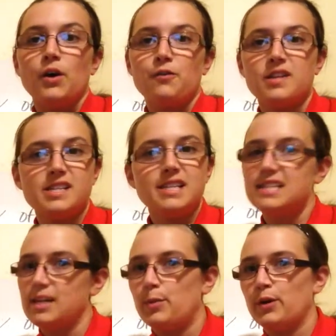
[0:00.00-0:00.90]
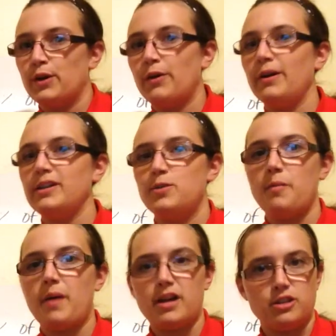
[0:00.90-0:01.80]
For this example, you're going to
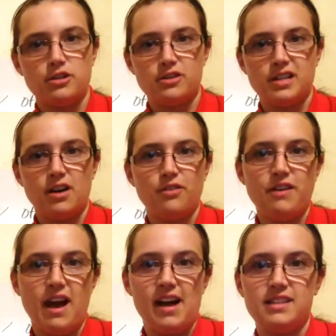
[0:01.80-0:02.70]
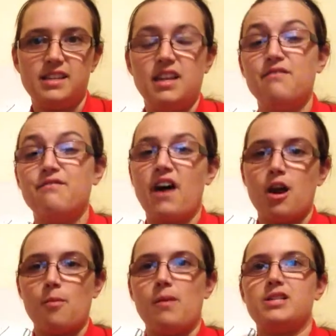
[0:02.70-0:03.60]
imagine yourself as an
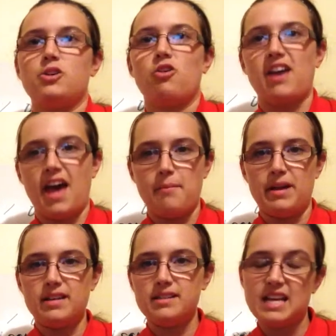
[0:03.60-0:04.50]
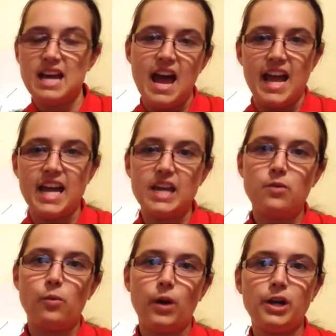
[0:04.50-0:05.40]
environmental chemist.
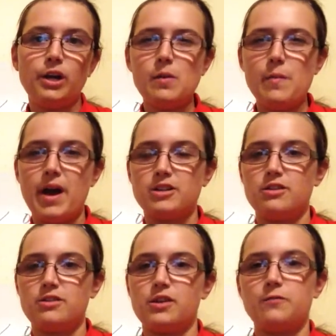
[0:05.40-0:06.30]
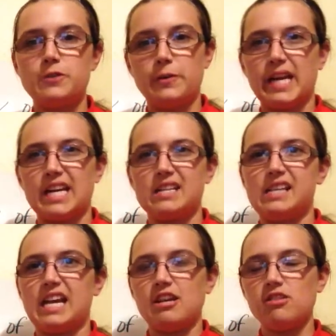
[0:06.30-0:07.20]
And what you're going to imagine yourself doing
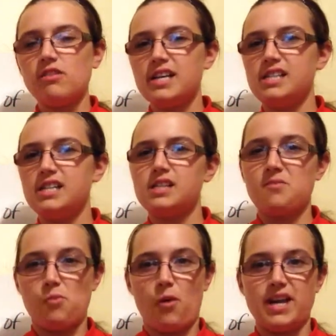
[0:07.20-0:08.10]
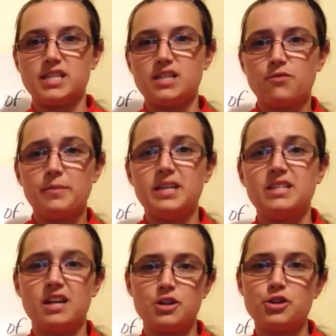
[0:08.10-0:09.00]
is analyzing some waste from an
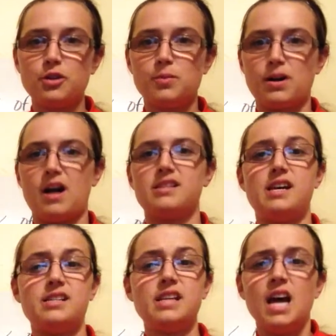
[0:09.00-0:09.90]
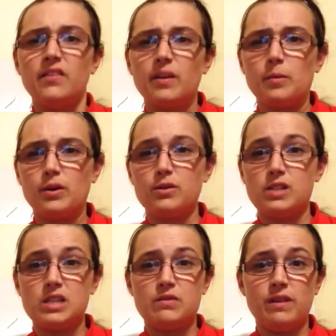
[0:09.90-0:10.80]
industrial process that
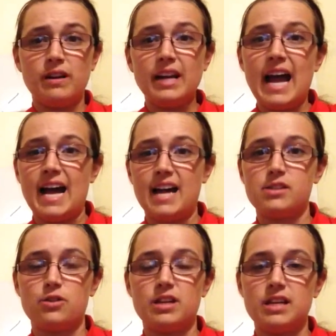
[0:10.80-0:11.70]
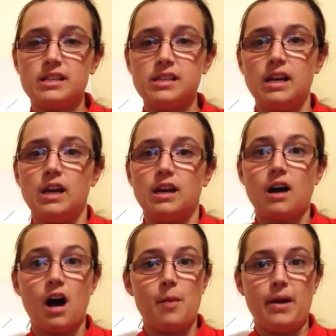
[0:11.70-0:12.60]
produces very hazardous
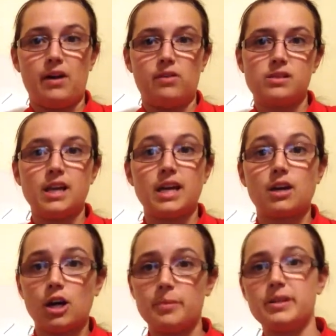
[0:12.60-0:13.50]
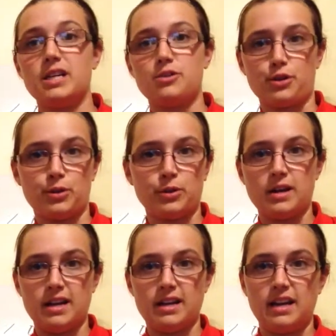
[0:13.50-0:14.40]
compounds like carbon
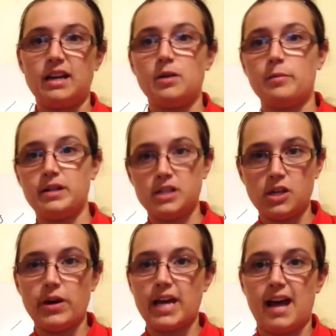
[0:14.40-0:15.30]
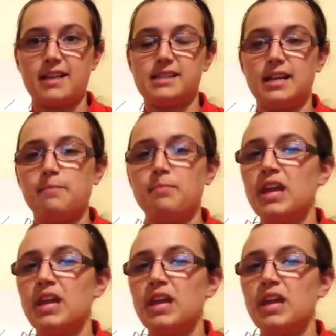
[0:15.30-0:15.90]
tetrachloride and benzoic acid.